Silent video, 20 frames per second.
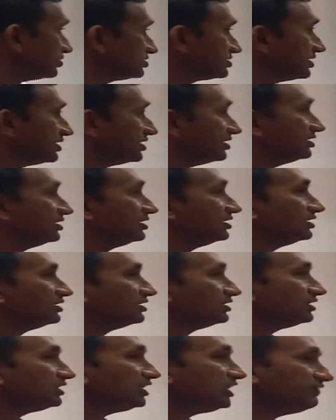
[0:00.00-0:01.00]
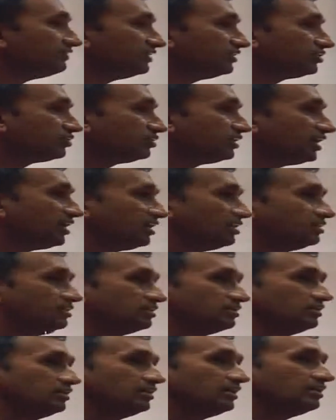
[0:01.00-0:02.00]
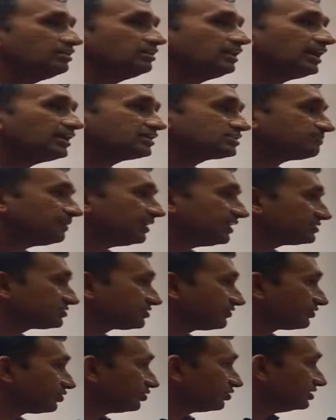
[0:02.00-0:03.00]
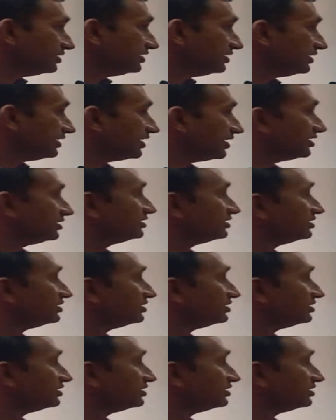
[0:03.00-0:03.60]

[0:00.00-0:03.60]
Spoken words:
Yojana, even today in large parts of rural India,